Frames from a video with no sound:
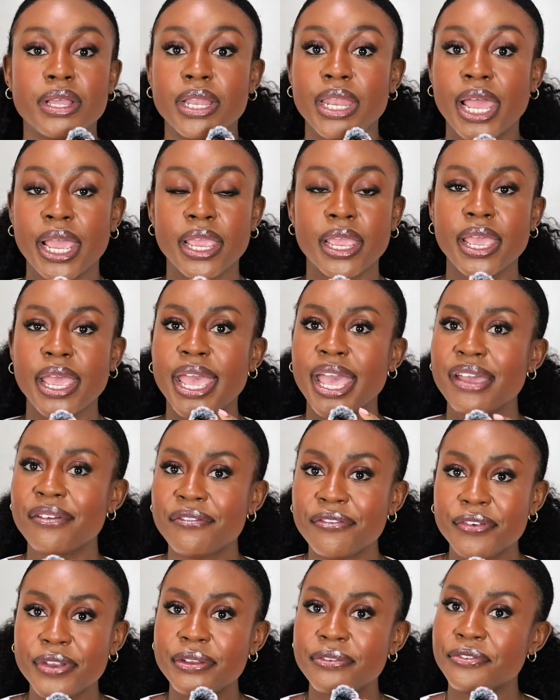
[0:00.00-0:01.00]
Like
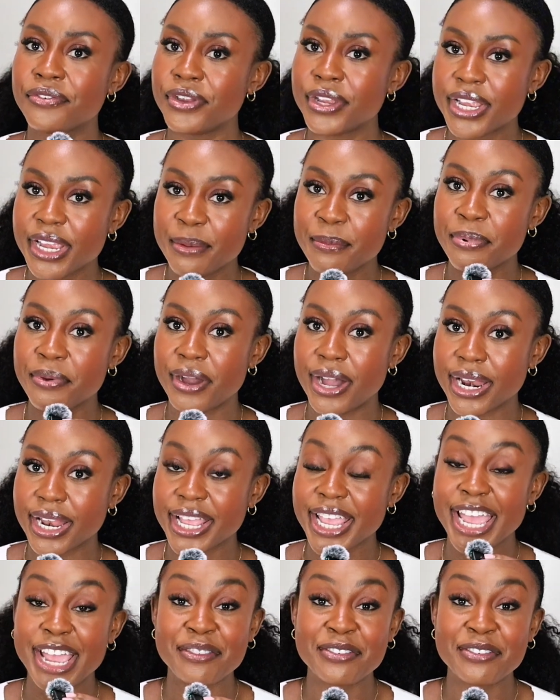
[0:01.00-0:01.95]
every freaking product,